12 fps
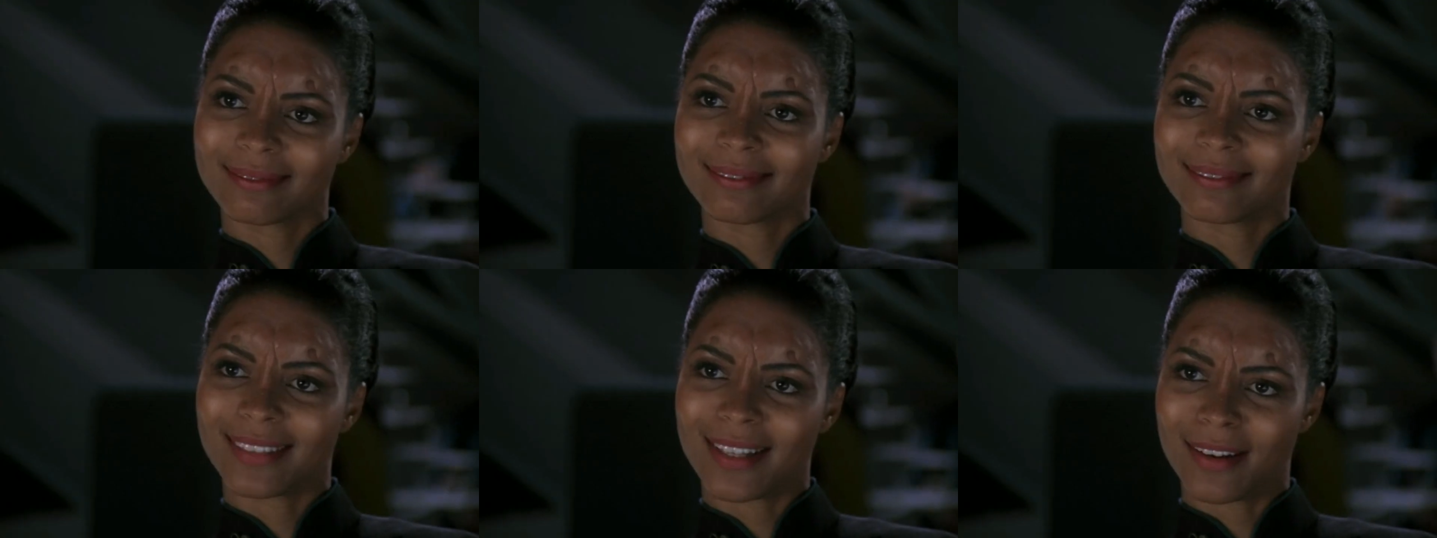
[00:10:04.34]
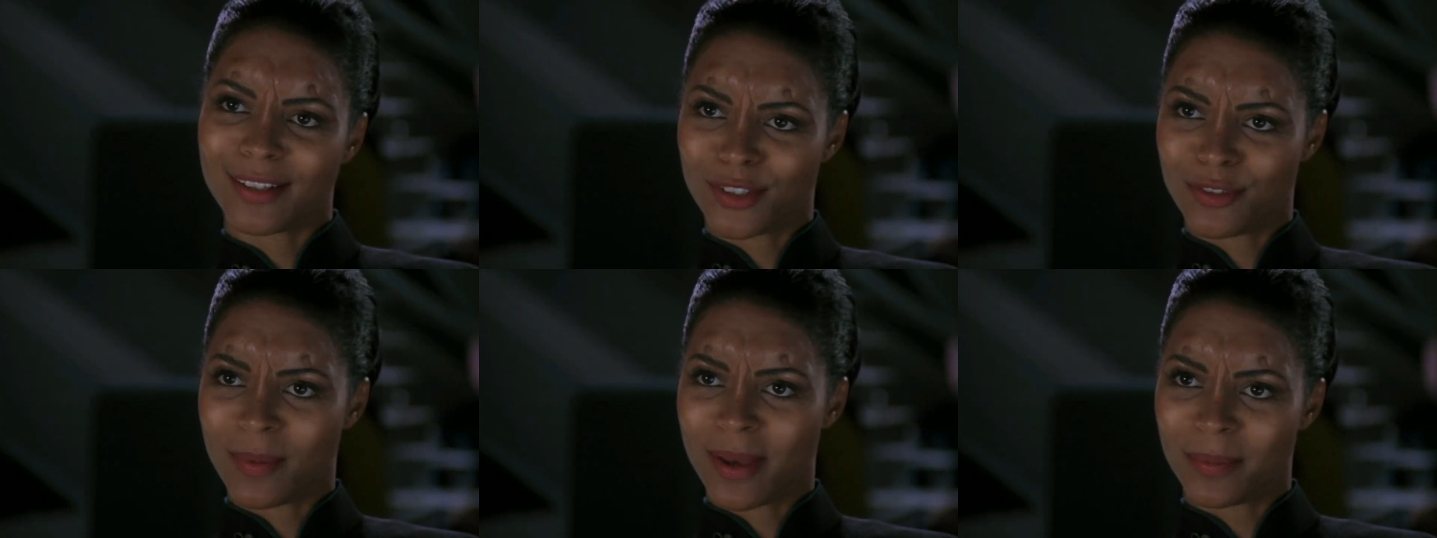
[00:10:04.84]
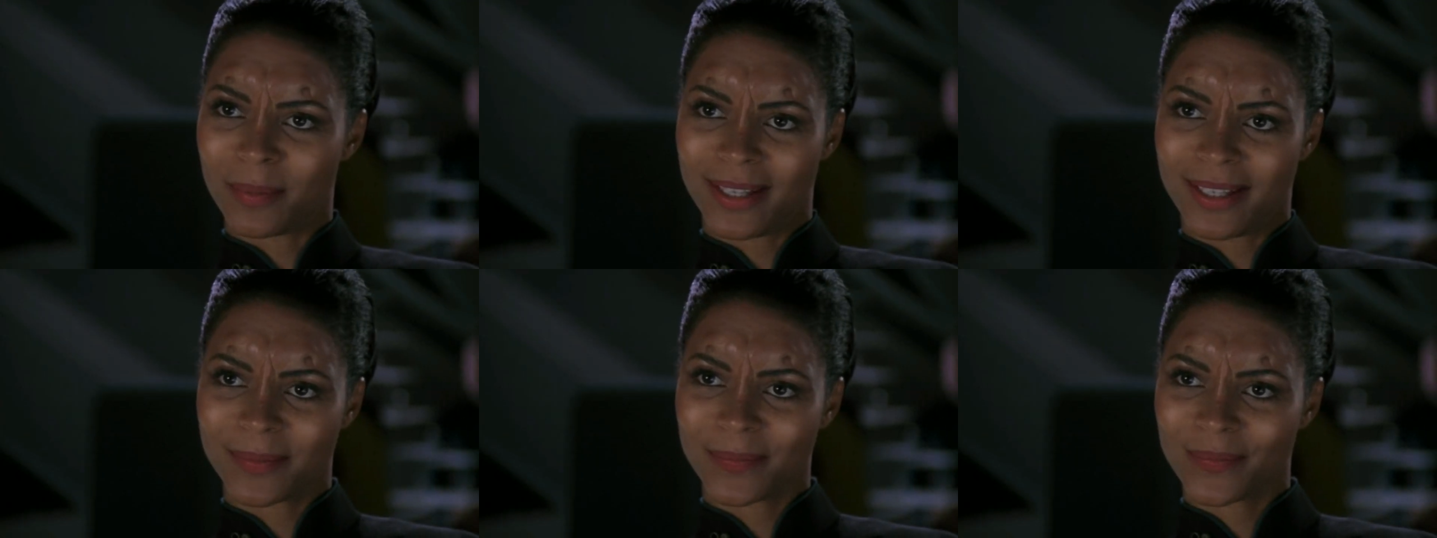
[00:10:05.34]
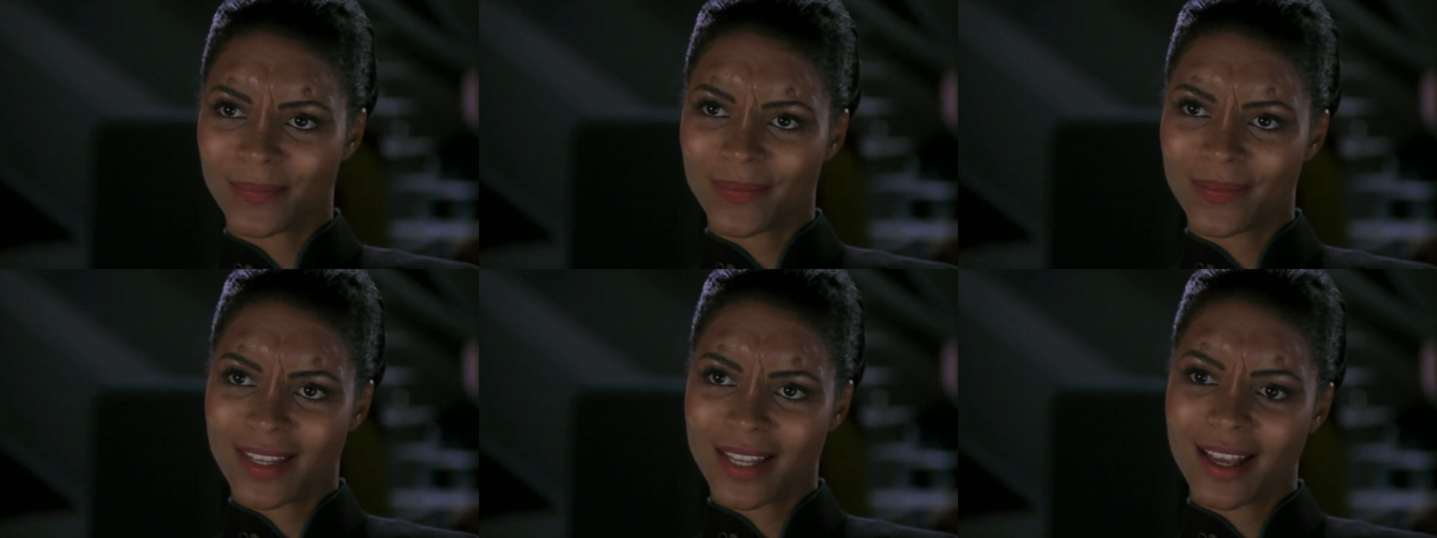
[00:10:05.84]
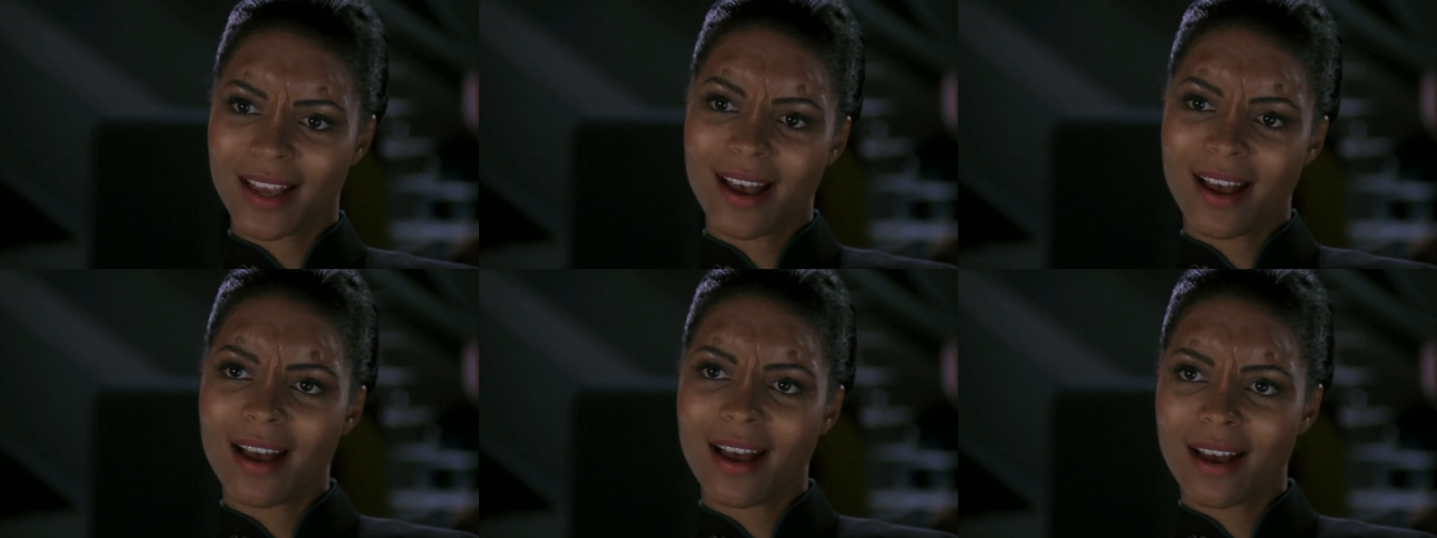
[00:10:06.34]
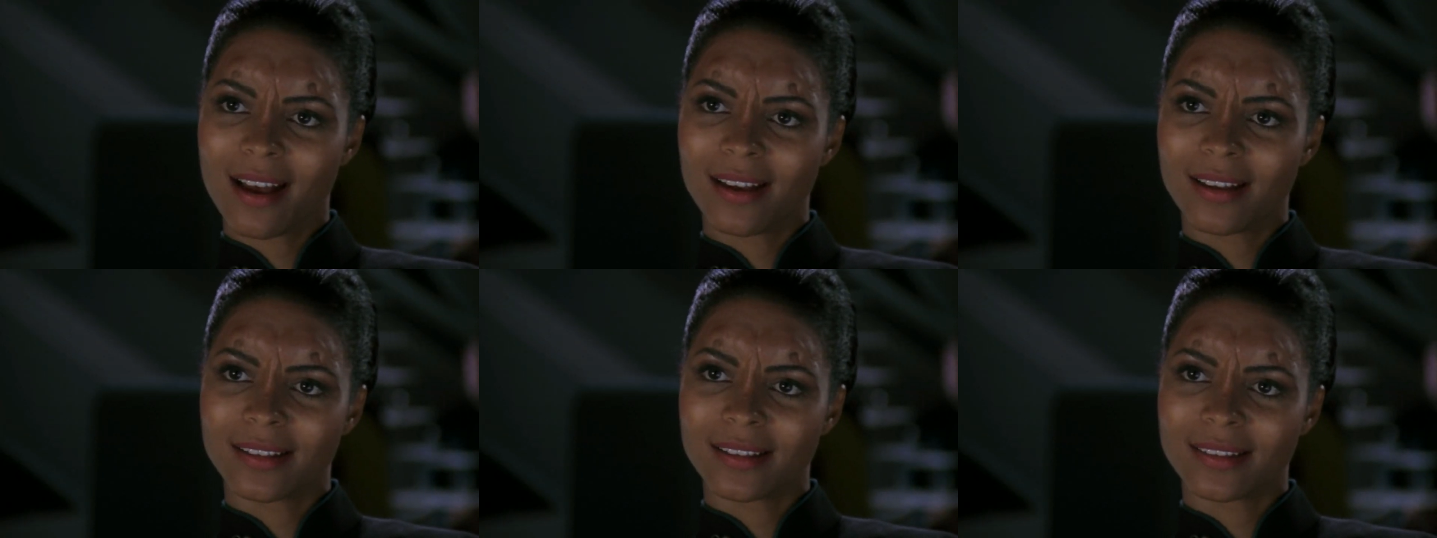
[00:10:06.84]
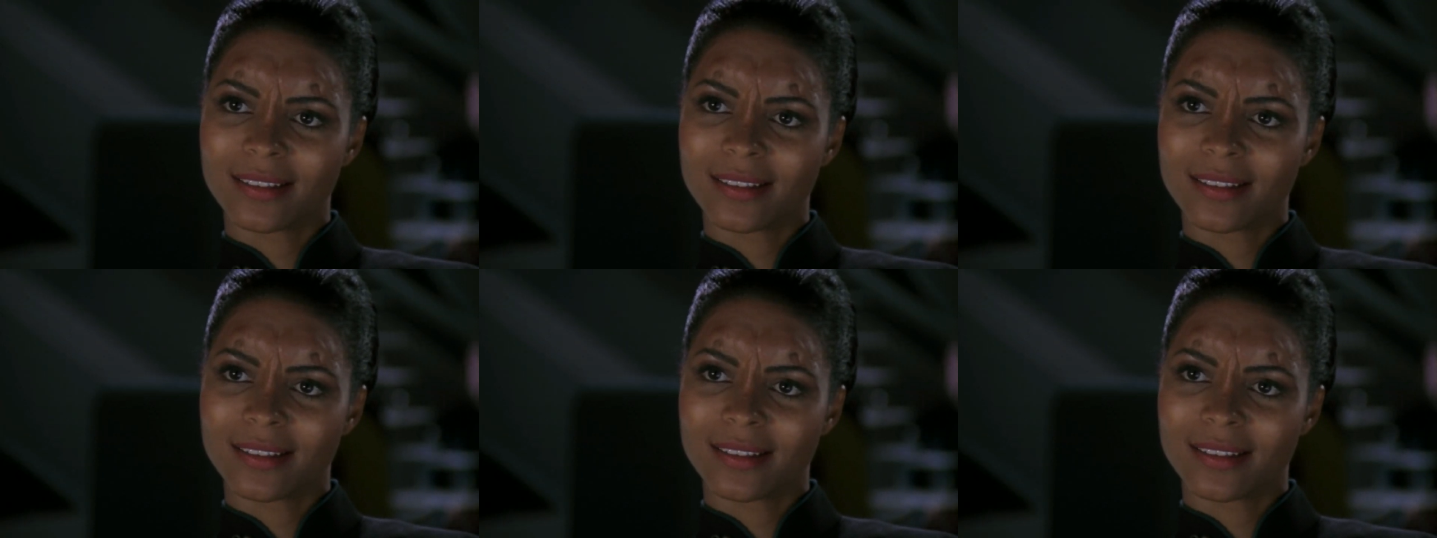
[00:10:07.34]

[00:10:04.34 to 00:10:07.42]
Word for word: laid in an episode